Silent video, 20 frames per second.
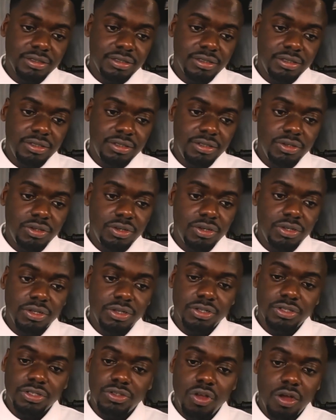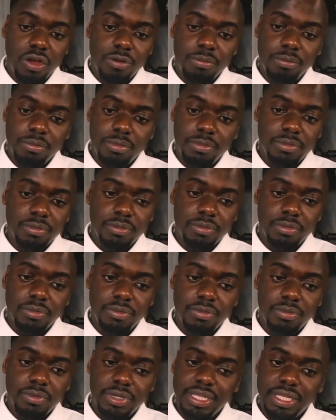You couldn't stop
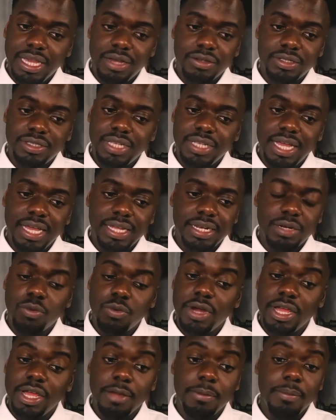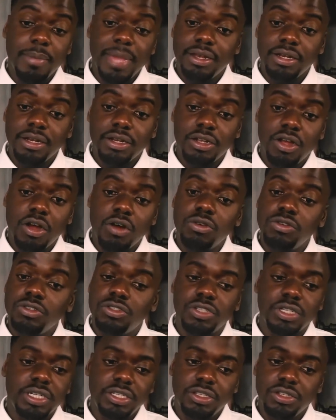the outside and what it meant
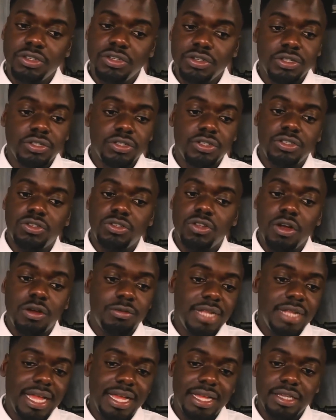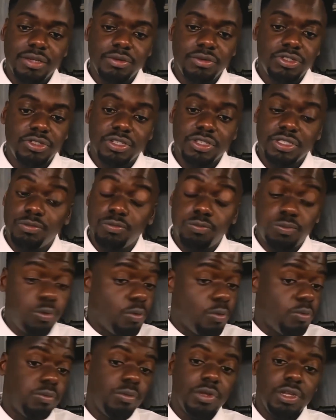culturally. You couldn't stop that. It was just,
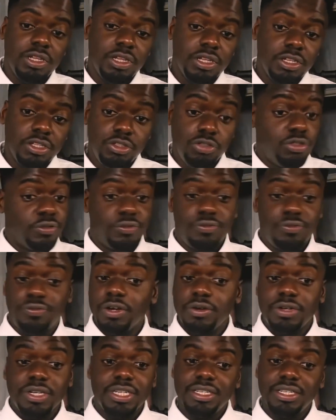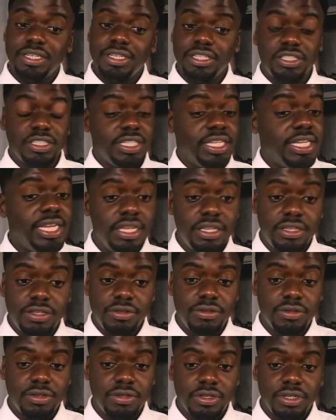you just felt it. It just hit
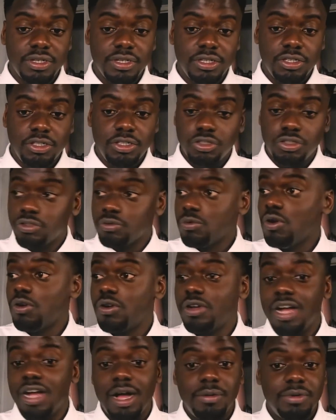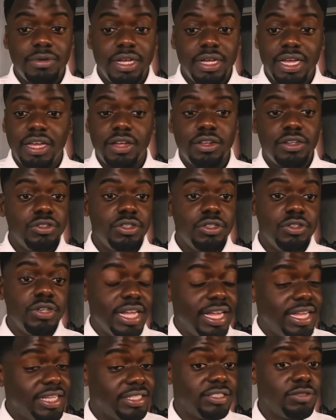you. You just woke up. I don't know, you
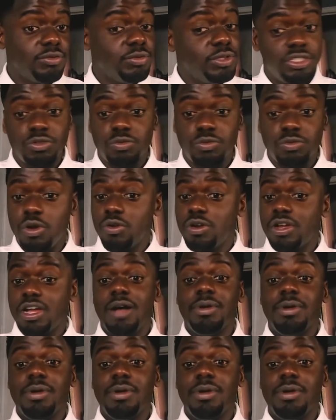guys, we just woke up.